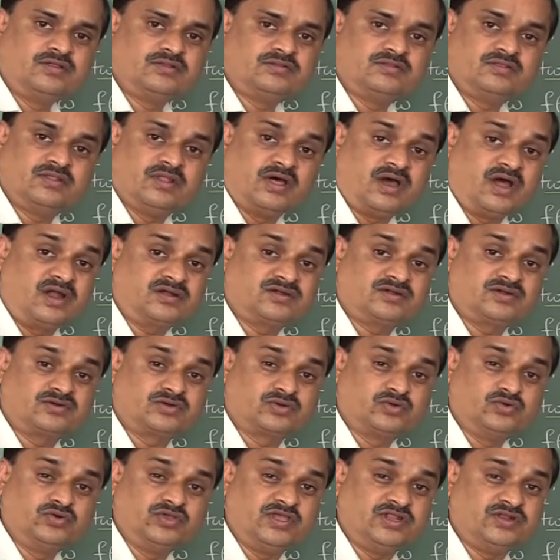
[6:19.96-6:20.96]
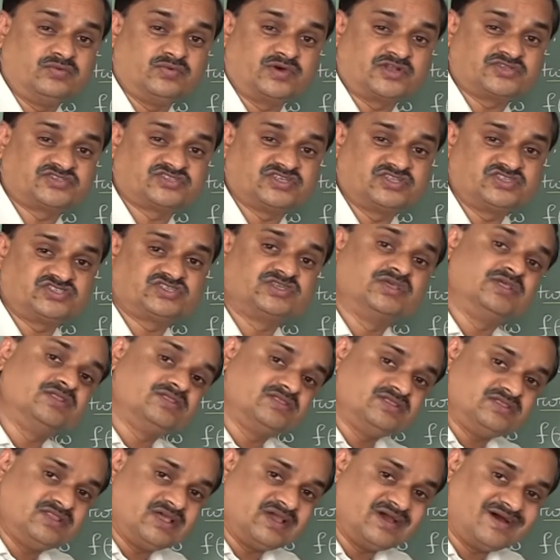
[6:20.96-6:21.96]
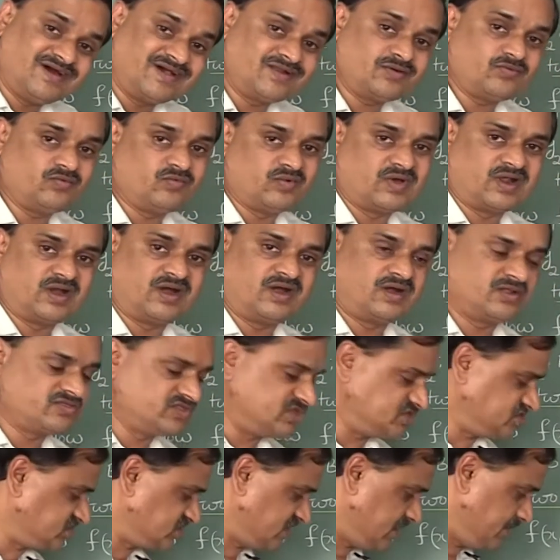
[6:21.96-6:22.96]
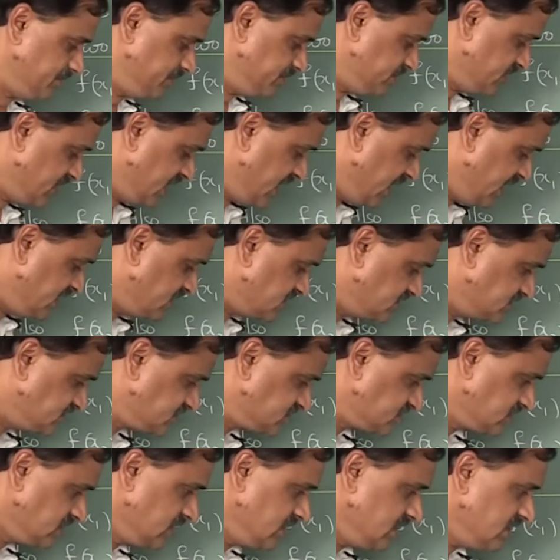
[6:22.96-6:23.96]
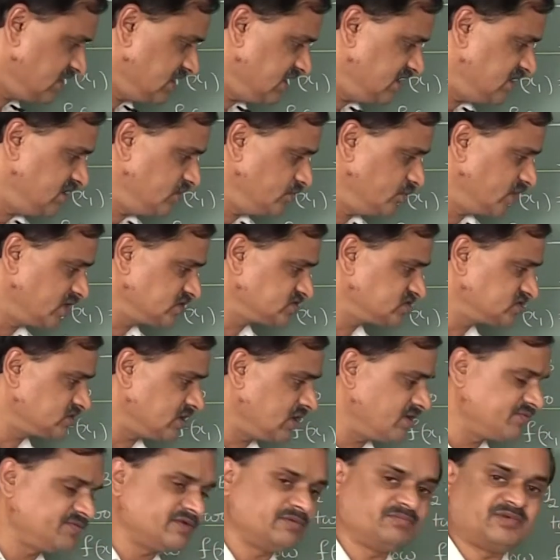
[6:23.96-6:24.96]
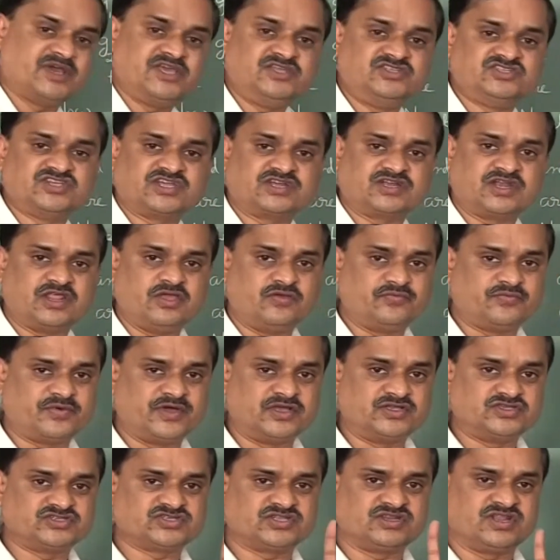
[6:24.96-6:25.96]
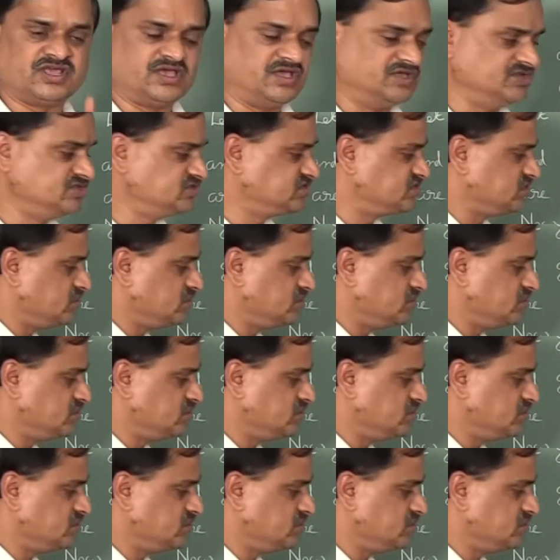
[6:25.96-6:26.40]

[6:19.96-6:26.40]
not two inverses, they are one and the same. Hence, inverse of a bijective function is